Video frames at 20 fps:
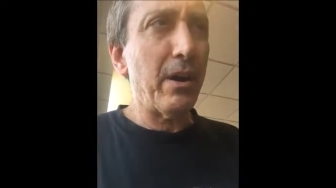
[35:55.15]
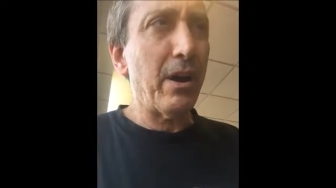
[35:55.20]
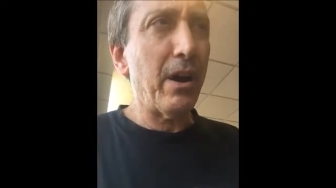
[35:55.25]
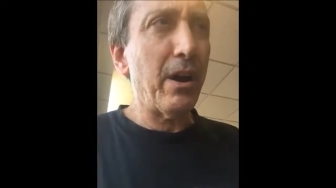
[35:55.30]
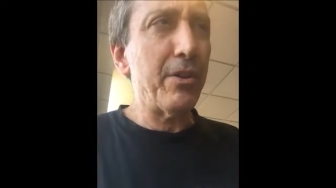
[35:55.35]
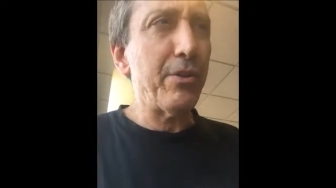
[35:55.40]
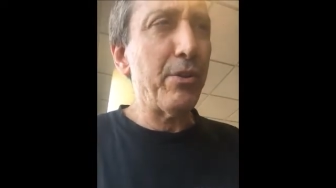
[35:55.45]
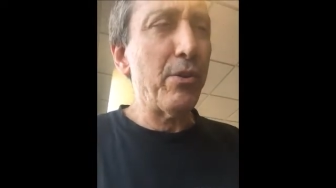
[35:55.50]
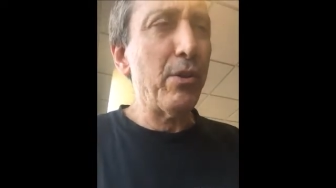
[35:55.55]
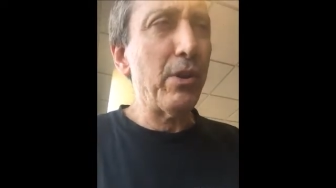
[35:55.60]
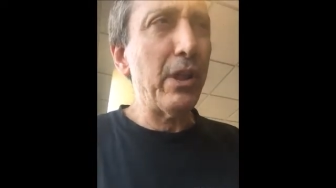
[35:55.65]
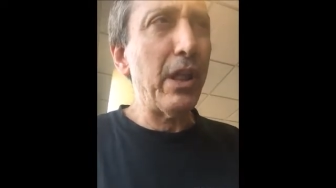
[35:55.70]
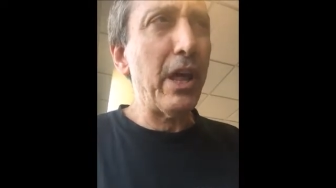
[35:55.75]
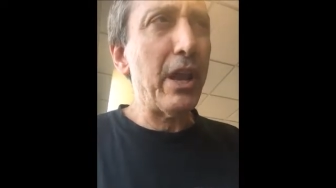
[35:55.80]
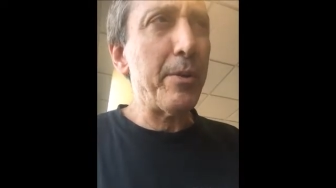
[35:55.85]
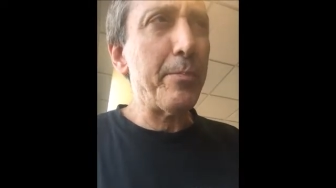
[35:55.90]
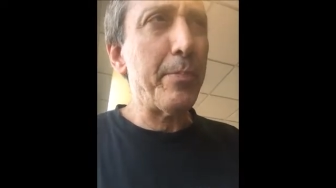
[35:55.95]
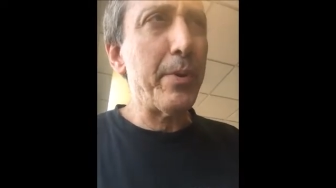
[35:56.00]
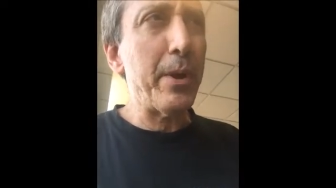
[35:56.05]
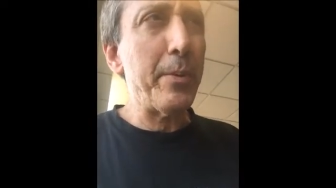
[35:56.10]
are there a
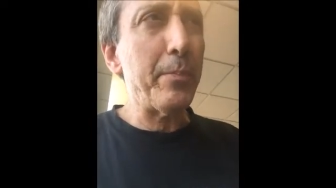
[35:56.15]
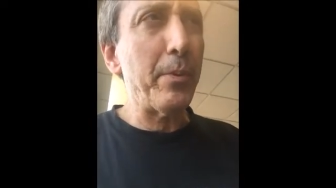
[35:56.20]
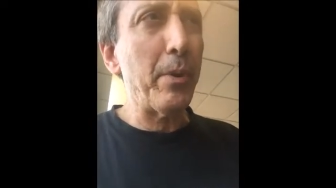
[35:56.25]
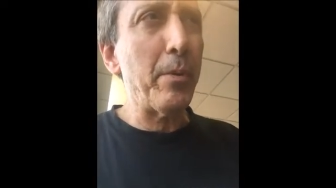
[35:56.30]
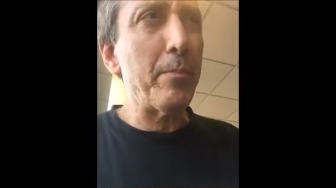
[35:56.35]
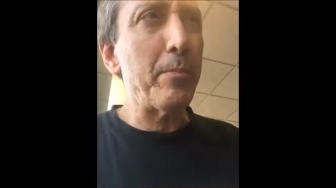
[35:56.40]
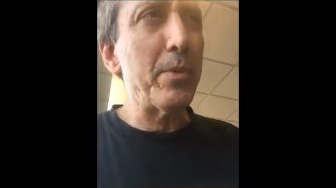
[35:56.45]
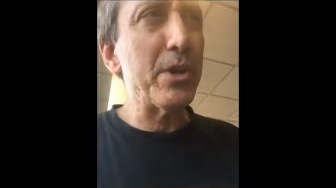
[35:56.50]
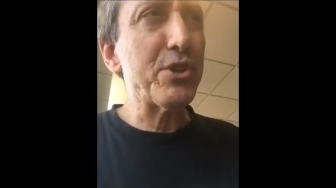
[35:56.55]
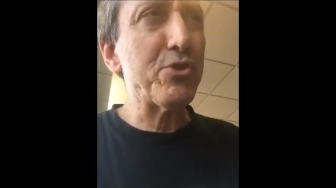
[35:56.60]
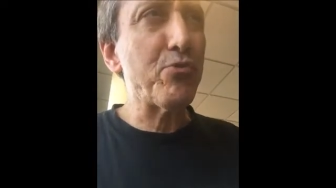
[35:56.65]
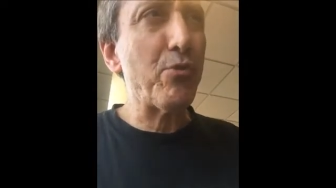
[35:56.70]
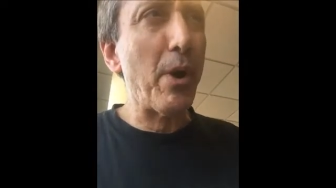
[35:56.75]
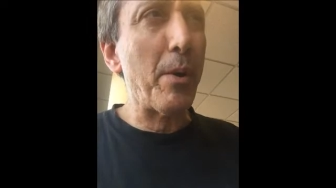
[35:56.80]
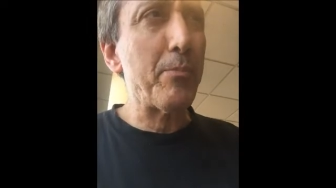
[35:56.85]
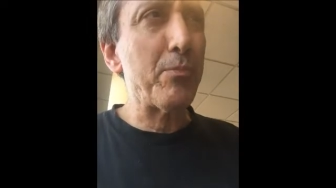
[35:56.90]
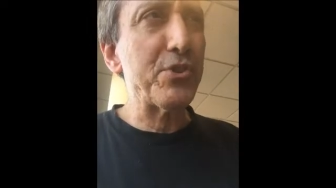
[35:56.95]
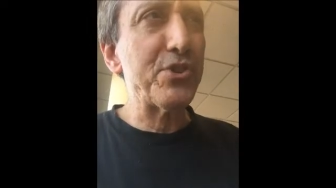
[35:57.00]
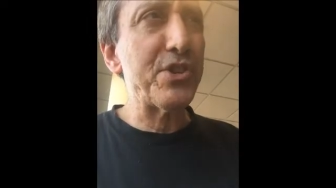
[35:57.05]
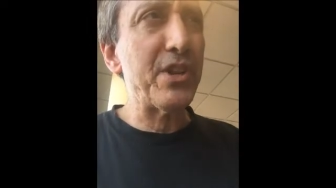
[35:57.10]
lot of people that
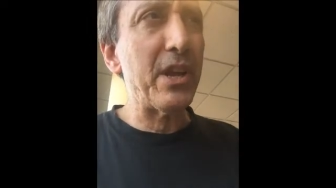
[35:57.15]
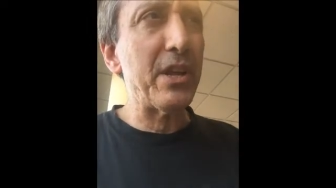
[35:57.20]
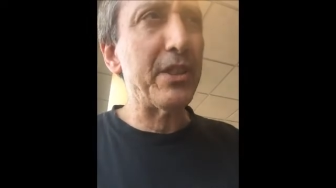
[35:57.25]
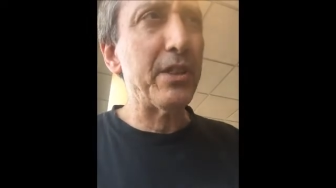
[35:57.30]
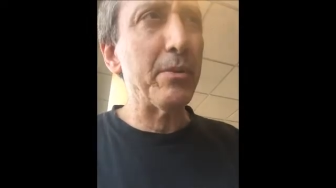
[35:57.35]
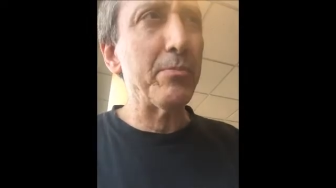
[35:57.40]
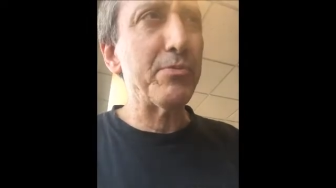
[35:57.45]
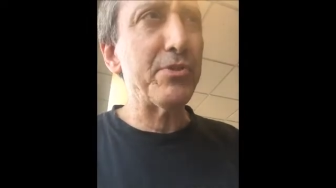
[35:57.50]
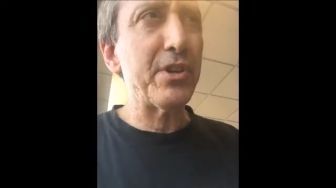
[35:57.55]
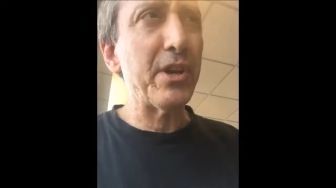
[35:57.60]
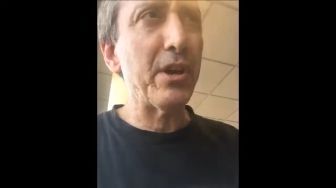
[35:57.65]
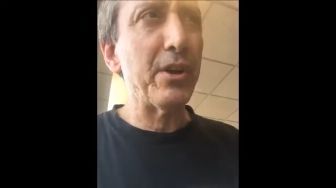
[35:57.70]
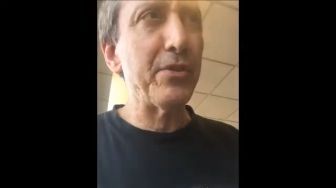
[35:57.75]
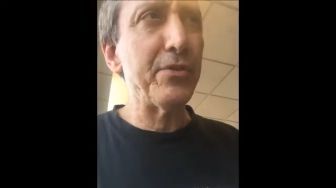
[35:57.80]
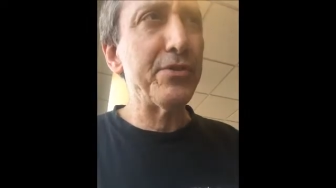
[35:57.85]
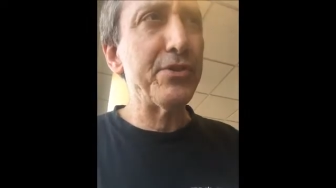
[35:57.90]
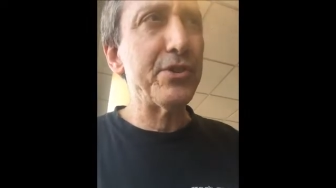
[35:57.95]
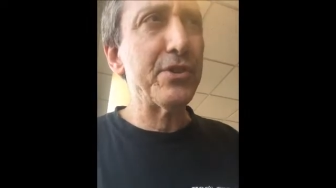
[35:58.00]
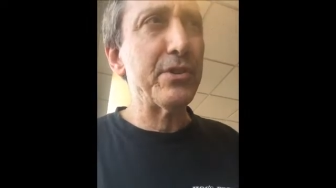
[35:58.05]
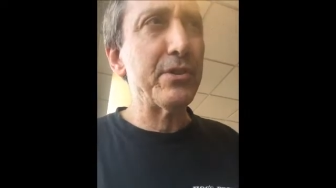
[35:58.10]
misrepresent
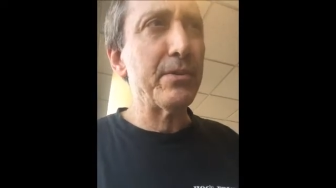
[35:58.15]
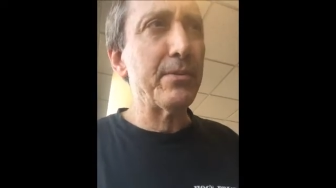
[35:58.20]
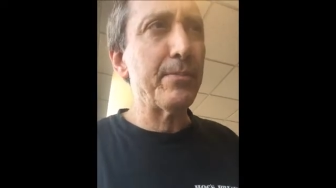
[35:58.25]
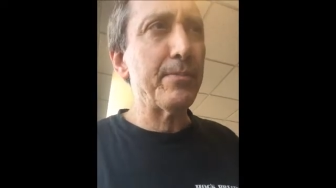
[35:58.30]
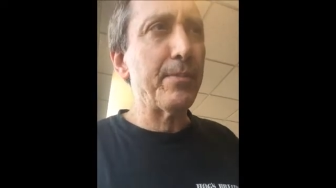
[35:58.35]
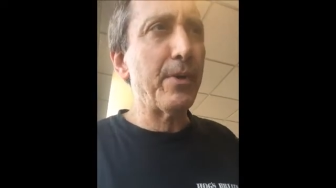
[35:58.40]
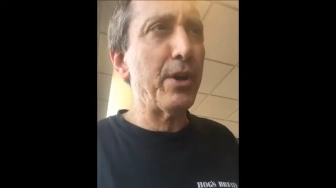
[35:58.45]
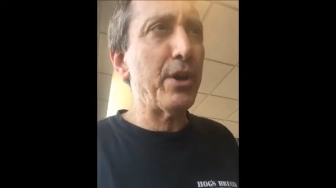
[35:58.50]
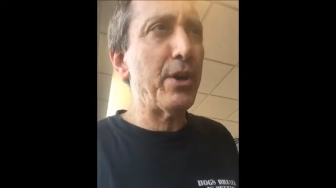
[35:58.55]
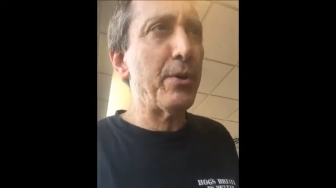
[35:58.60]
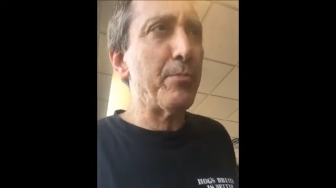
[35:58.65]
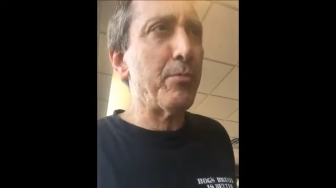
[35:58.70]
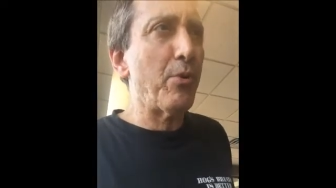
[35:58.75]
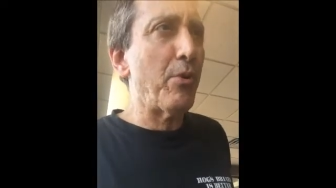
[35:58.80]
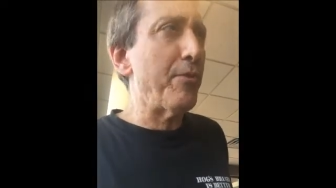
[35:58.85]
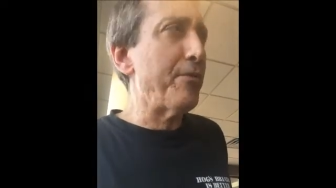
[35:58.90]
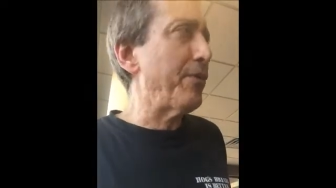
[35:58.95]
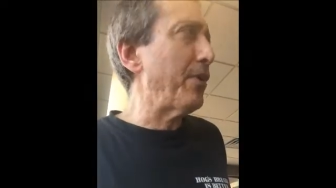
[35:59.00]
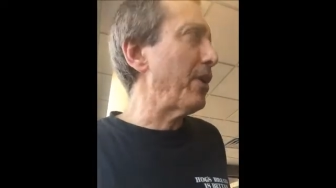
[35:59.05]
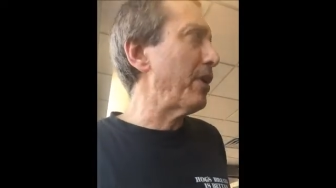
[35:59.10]
themselves on their
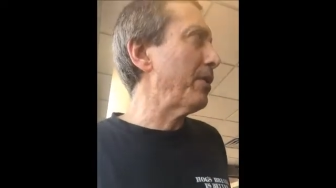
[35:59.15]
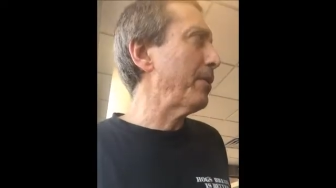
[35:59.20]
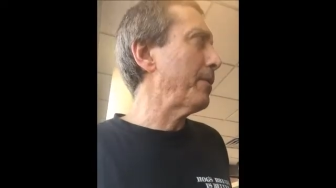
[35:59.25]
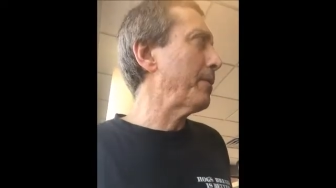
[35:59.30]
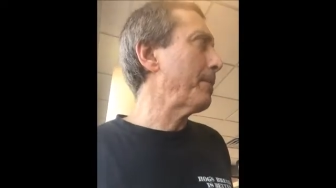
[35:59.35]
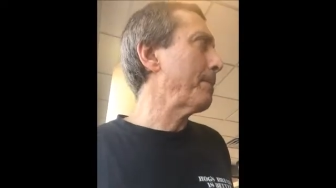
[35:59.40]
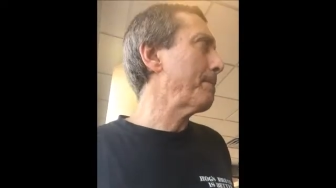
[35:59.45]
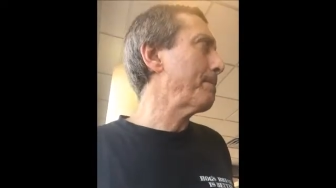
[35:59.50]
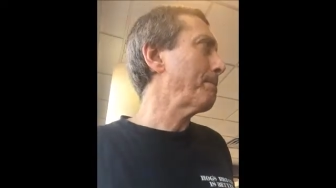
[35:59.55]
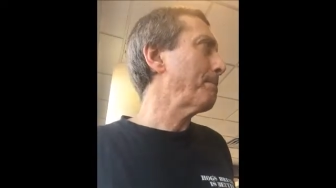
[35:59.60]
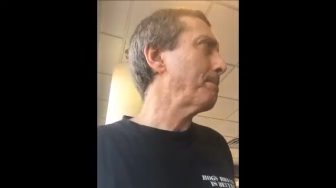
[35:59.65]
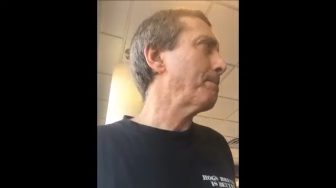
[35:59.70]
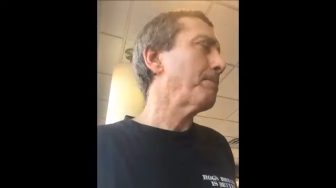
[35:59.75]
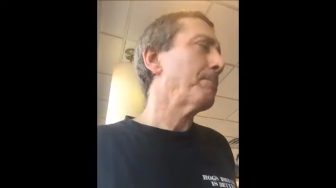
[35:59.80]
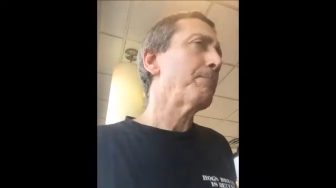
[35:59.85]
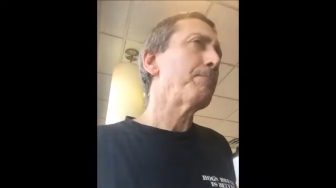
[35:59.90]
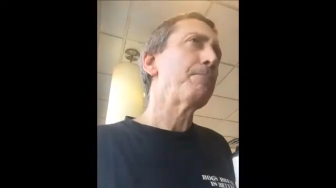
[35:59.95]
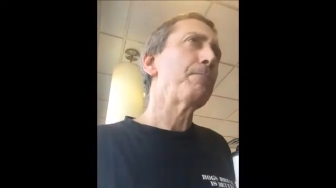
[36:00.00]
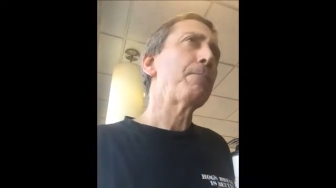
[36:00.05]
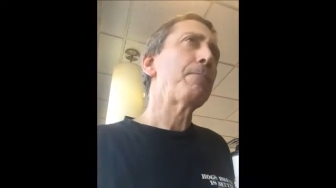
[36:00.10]
profile?
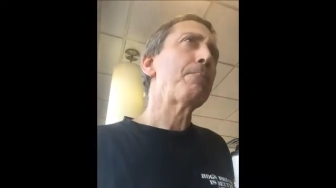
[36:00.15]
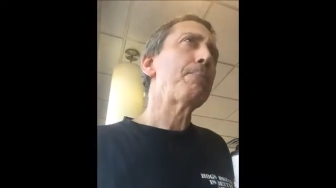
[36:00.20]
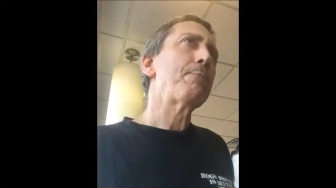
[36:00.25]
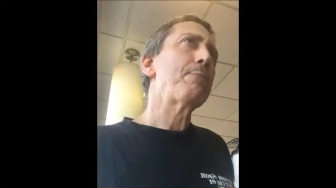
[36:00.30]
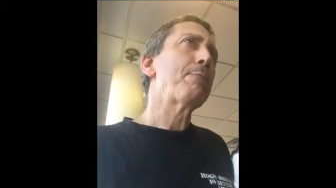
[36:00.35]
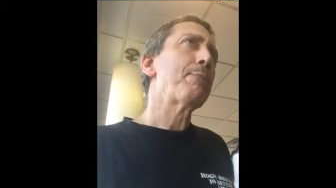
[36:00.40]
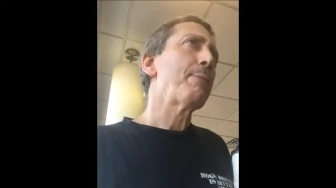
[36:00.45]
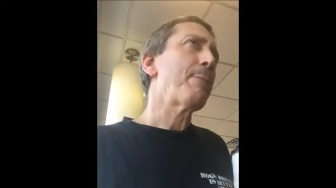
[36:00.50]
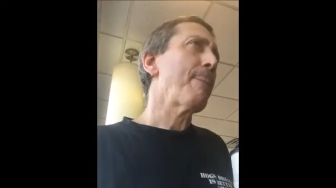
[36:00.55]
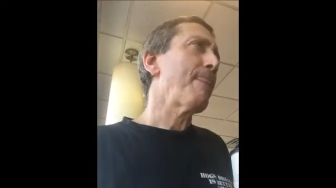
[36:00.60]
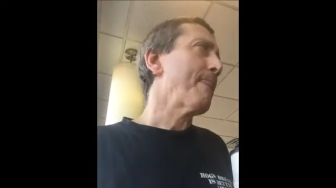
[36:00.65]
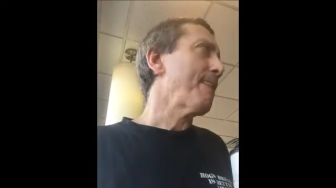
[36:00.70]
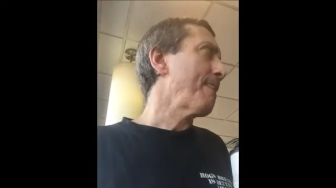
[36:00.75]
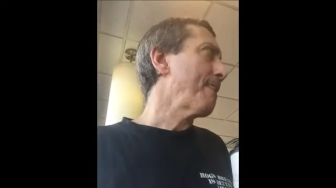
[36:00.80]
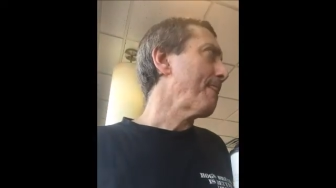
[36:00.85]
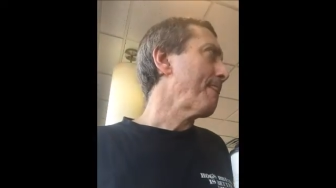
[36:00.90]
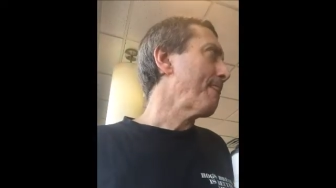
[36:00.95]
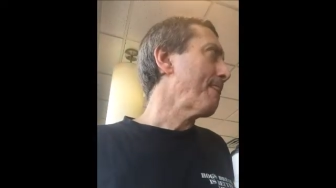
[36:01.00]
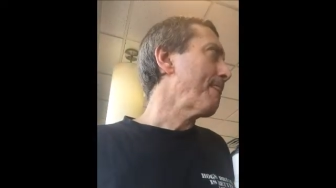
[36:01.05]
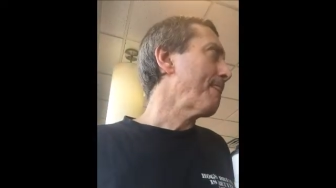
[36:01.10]

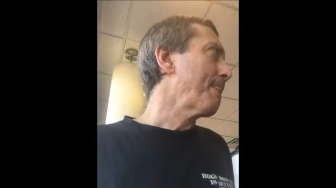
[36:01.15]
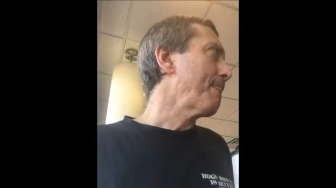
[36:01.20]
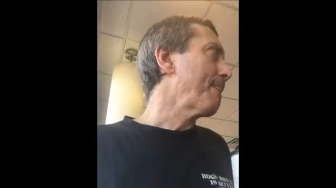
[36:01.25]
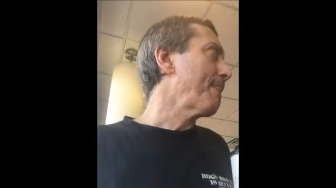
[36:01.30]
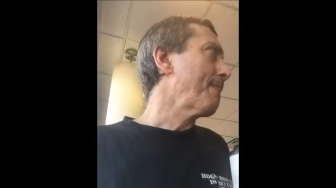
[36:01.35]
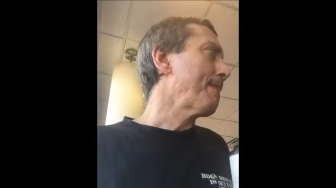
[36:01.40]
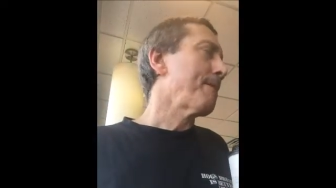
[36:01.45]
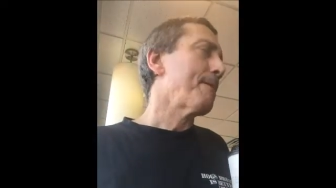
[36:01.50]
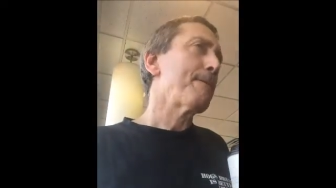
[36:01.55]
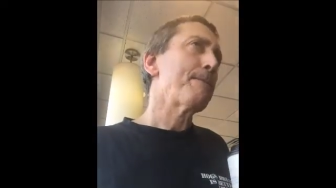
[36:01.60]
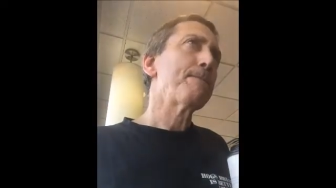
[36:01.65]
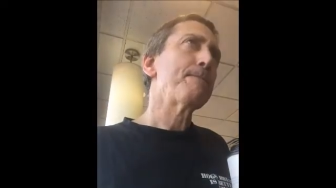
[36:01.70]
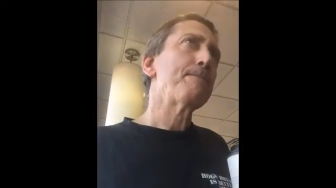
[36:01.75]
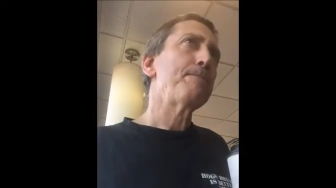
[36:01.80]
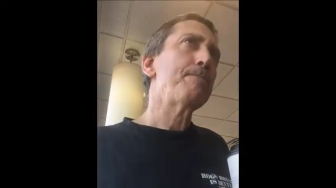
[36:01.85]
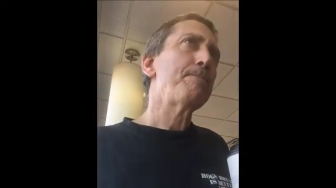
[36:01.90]
Well, you already know